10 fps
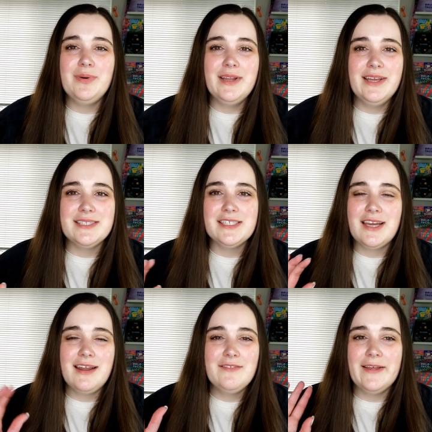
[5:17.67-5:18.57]
but it's
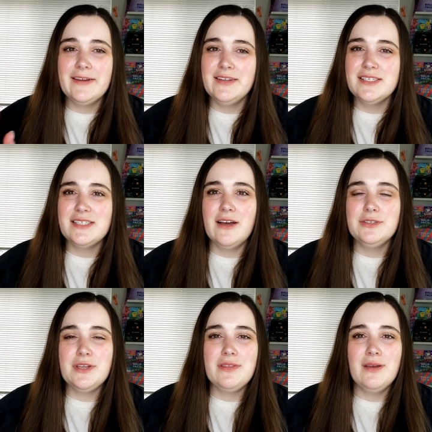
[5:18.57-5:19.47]
kind of like a
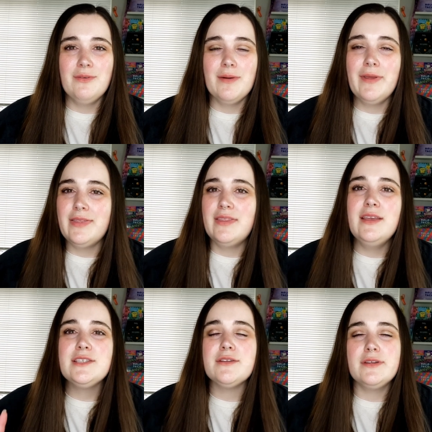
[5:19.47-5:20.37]
nostalgia thing where I'm like,
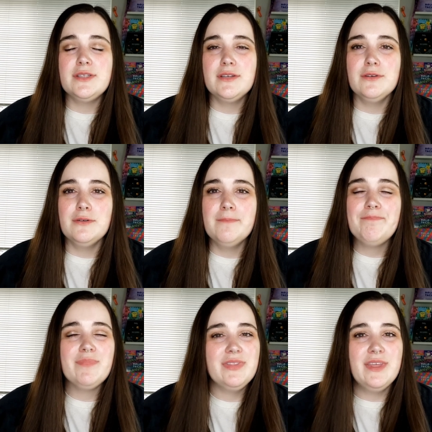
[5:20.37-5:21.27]
these are the two
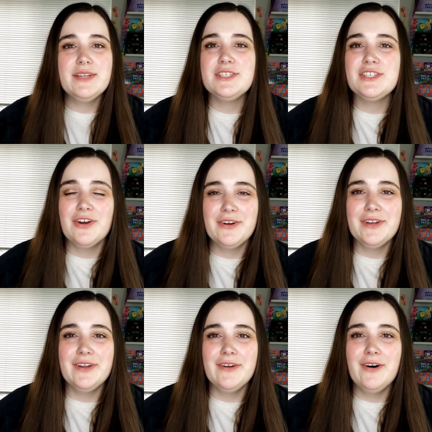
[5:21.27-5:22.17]
that
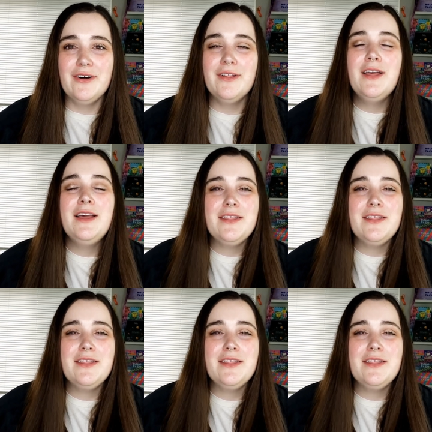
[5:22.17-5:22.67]
started it all.